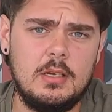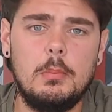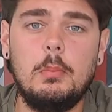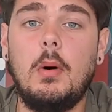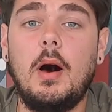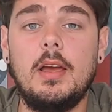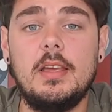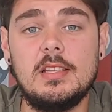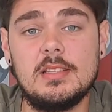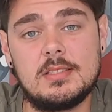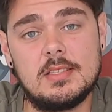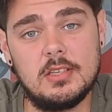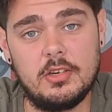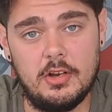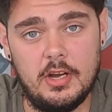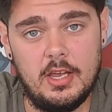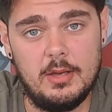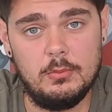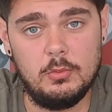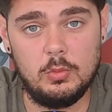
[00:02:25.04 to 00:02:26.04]
my
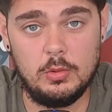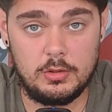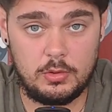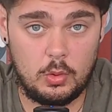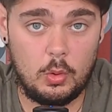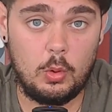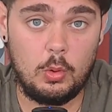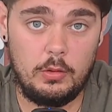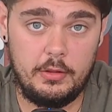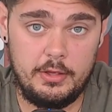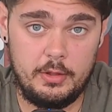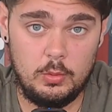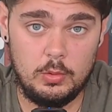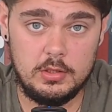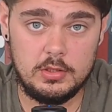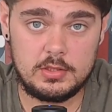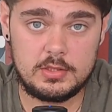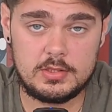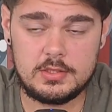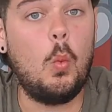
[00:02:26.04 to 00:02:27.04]
Instagram with all their
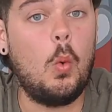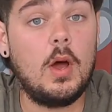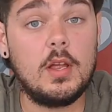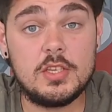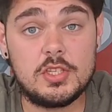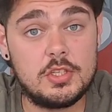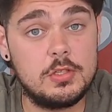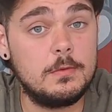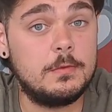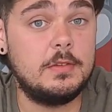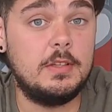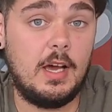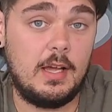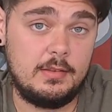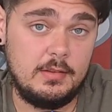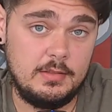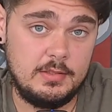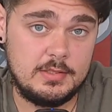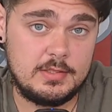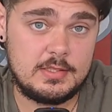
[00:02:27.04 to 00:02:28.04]
work. Once you've
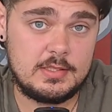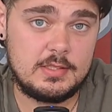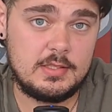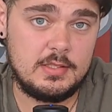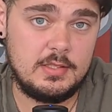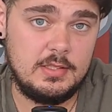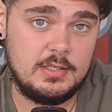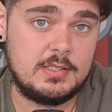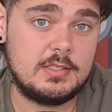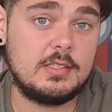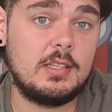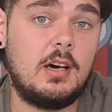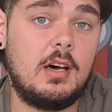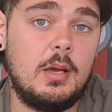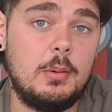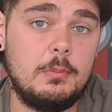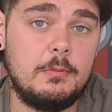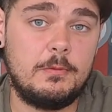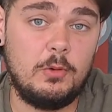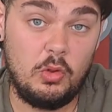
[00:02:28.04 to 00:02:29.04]
done this, it's
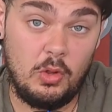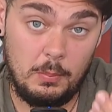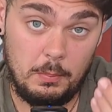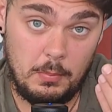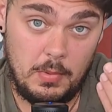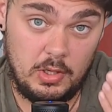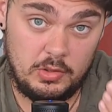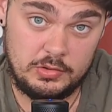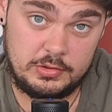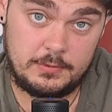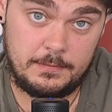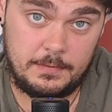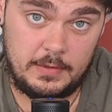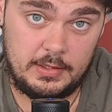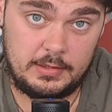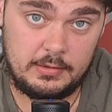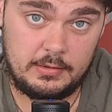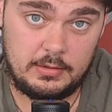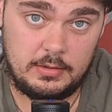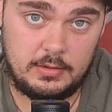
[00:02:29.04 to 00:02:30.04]
time for the most
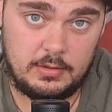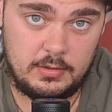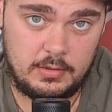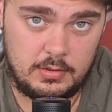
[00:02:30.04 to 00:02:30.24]
fun.